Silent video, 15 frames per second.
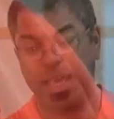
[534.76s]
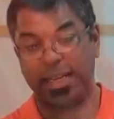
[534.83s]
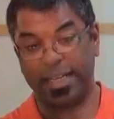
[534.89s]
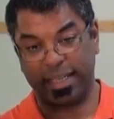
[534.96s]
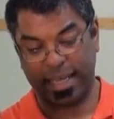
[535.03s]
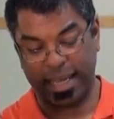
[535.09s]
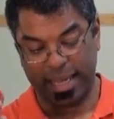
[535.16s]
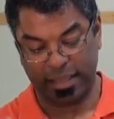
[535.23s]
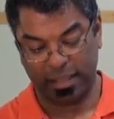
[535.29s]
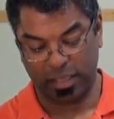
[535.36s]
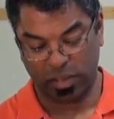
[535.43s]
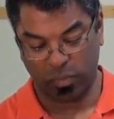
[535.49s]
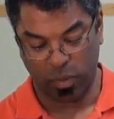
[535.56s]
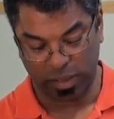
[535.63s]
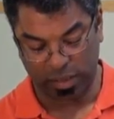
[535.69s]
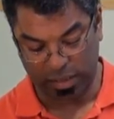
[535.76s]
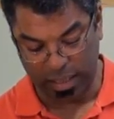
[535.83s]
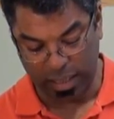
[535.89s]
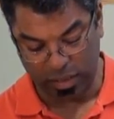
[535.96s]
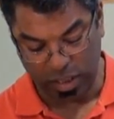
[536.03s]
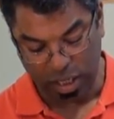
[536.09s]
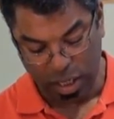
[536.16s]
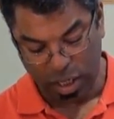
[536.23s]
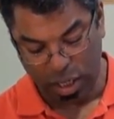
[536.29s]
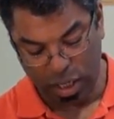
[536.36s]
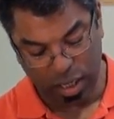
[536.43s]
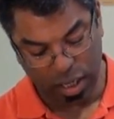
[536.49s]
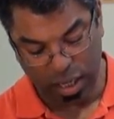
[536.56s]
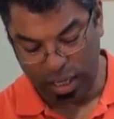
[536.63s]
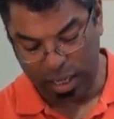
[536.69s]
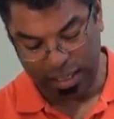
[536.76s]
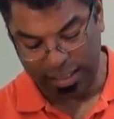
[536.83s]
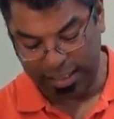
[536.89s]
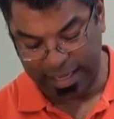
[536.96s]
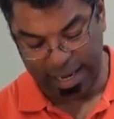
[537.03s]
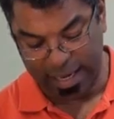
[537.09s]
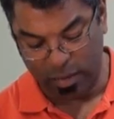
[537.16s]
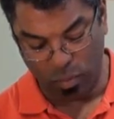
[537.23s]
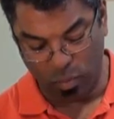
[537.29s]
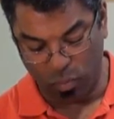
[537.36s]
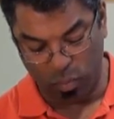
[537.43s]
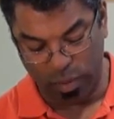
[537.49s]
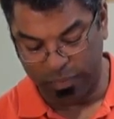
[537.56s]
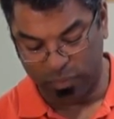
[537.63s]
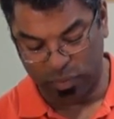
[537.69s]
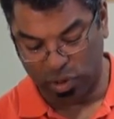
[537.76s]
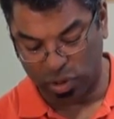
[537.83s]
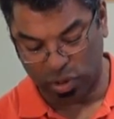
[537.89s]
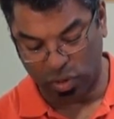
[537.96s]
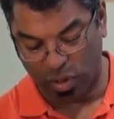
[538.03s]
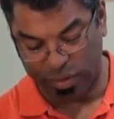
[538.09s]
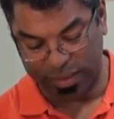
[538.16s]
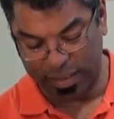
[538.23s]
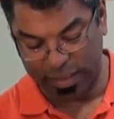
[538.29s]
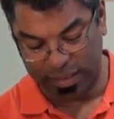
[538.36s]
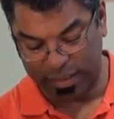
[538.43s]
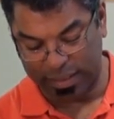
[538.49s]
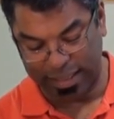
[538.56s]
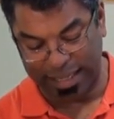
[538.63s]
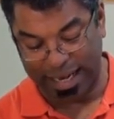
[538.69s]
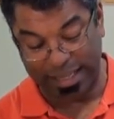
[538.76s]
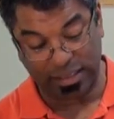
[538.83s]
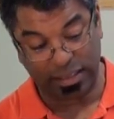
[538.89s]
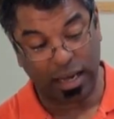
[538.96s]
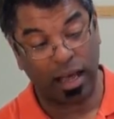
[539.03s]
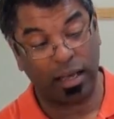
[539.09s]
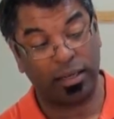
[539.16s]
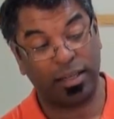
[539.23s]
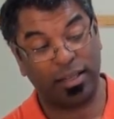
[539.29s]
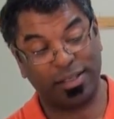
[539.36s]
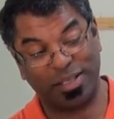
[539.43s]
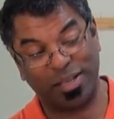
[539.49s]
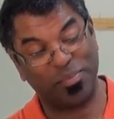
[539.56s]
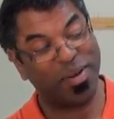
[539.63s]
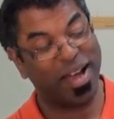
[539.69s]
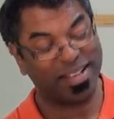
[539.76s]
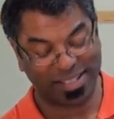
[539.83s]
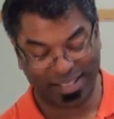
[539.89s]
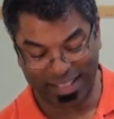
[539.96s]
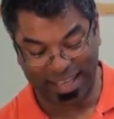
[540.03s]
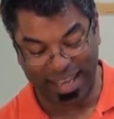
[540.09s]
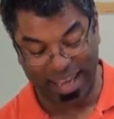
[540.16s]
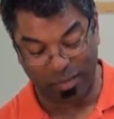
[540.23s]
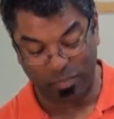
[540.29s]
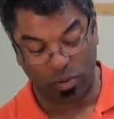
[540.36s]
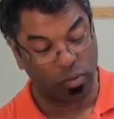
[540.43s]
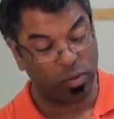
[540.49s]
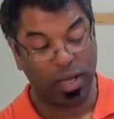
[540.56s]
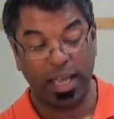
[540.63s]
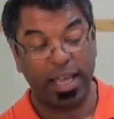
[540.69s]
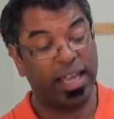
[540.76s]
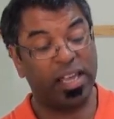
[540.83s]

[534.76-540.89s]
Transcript: And again, this one does. And again, we've just got the gland colour to match the cable.